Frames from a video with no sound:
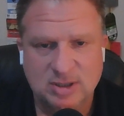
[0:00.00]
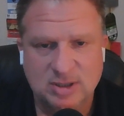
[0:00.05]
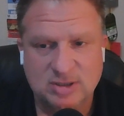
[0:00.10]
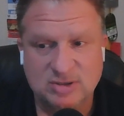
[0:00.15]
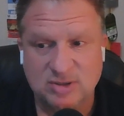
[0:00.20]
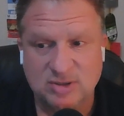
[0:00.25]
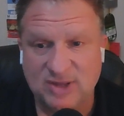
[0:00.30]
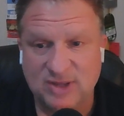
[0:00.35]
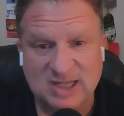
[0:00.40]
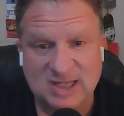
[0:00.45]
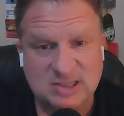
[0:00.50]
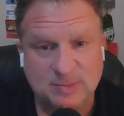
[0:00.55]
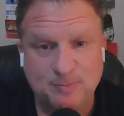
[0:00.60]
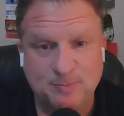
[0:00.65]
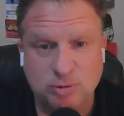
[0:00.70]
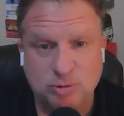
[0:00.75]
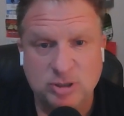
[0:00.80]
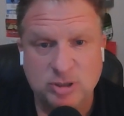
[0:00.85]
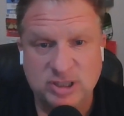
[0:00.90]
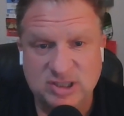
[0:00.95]
So that's a
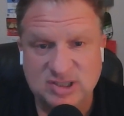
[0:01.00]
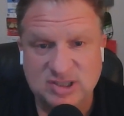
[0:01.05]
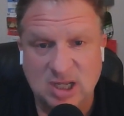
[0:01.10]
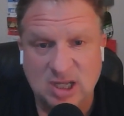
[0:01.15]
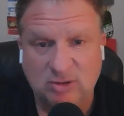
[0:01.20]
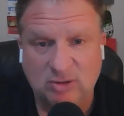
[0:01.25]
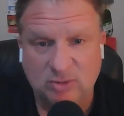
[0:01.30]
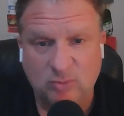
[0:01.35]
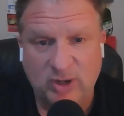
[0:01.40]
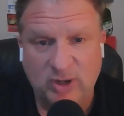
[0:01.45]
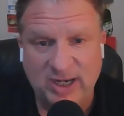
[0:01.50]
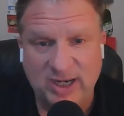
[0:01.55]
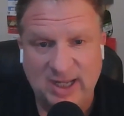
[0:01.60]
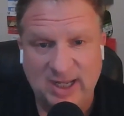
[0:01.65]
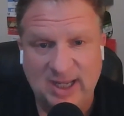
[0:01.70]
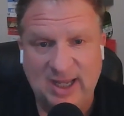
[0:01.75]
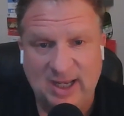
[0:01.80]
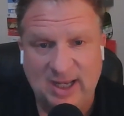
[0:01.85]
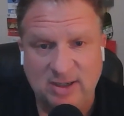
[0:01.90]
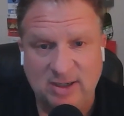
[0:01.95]
pretty solid way to
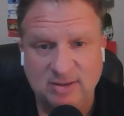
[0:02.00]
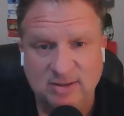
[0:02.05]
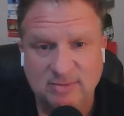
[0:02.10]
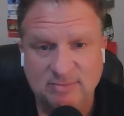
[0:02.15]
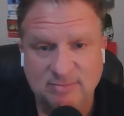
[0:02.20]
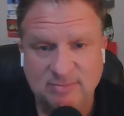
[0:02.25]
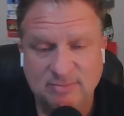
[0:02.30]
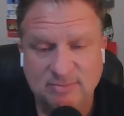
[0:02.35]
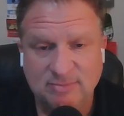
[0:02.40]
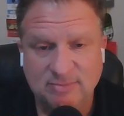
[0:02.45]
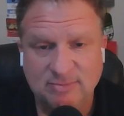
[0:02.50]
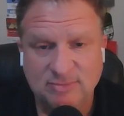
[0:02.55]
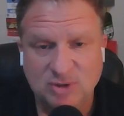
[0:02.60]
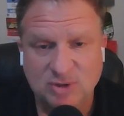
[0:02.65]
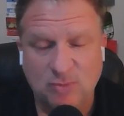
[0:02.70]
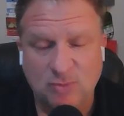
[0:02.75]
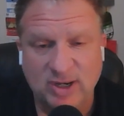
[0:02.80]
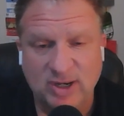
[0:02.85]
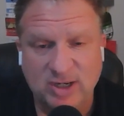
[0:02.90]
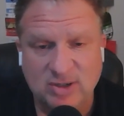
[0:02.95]
end
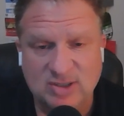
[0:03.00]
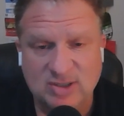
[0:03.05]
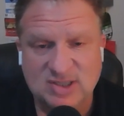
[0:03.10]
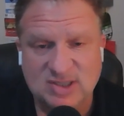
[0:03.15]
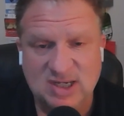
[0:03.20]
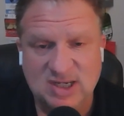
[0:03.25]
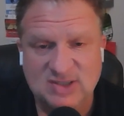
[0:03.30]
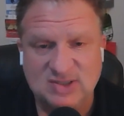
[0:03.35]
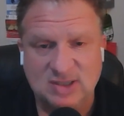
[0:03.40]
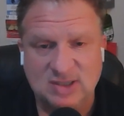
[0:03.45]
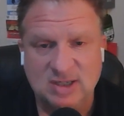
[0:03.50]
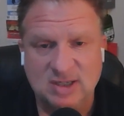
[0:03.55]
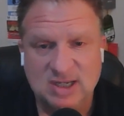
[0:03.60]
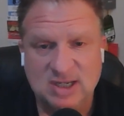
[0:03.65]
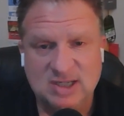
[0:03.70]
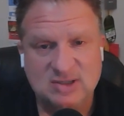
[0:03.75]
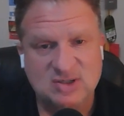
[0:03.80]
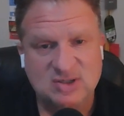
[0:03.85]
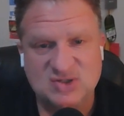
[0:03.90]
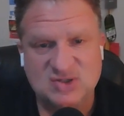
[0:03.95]
the regular season.
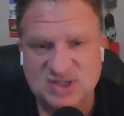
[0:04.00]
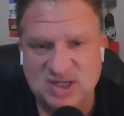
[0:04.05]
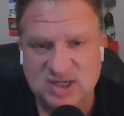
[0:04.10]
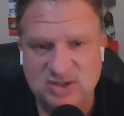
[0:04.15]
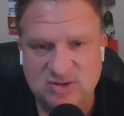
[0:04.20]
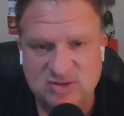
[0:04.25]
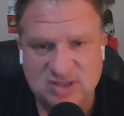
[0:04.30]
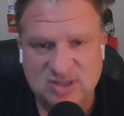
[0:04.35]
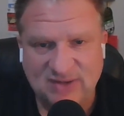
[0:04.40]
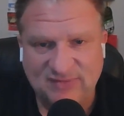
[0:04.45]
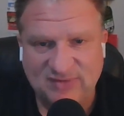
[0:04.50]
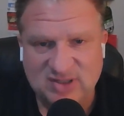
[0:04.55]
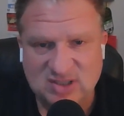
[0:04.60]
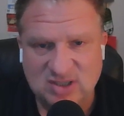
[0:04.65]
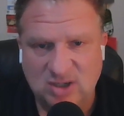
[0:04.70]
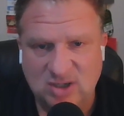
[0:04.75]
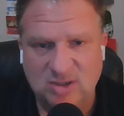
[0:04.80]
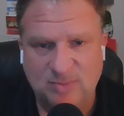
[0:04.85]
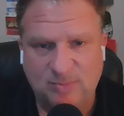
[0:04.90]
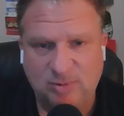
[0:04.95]
The seniors have a
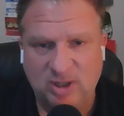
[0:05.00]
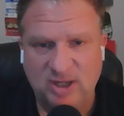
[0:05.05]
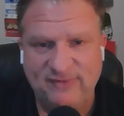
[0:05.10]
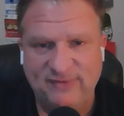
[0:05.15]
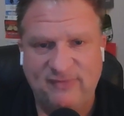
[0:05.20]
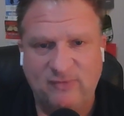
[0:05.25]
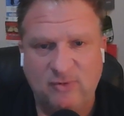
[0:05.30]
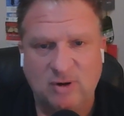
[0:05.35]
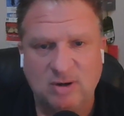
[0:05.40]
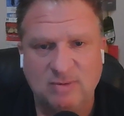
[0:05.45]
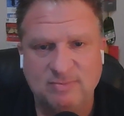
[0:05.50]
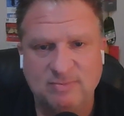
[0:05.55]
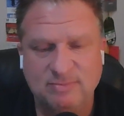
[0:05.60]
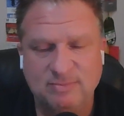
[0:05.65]
ton to play for.